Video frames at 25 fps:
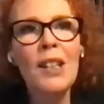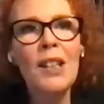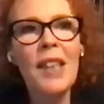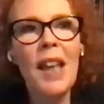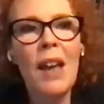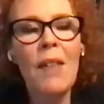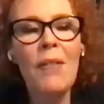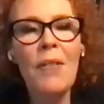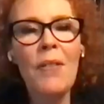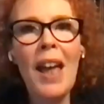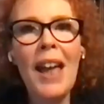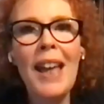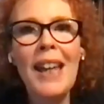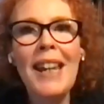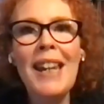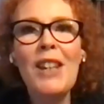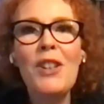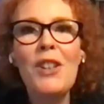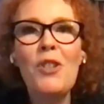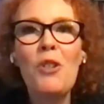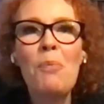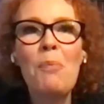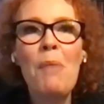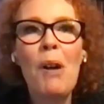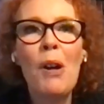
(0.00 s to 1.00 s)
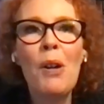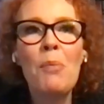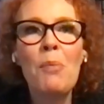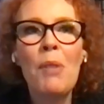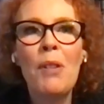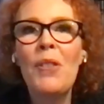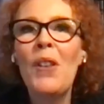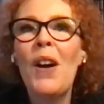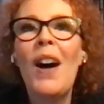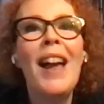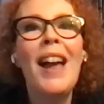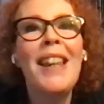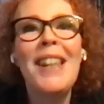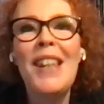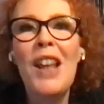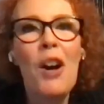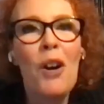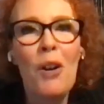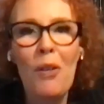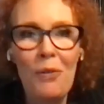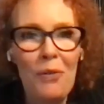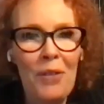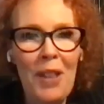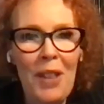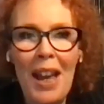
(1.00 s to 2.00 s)
that initial moment that I
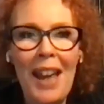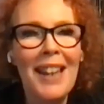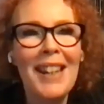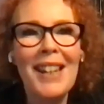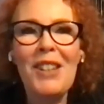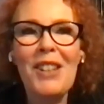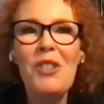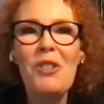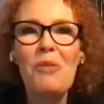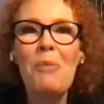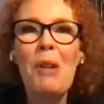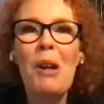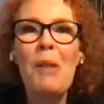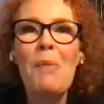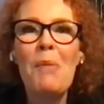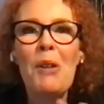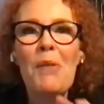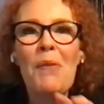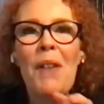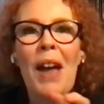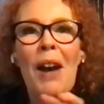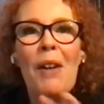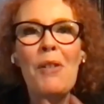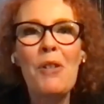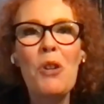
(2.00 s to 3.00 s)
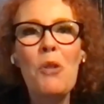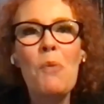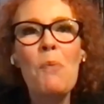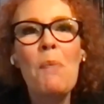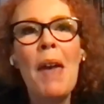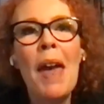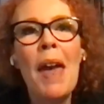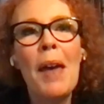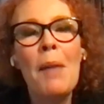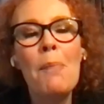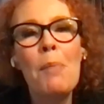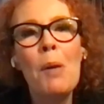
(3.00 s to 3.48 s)
love, that initial moment of how you met,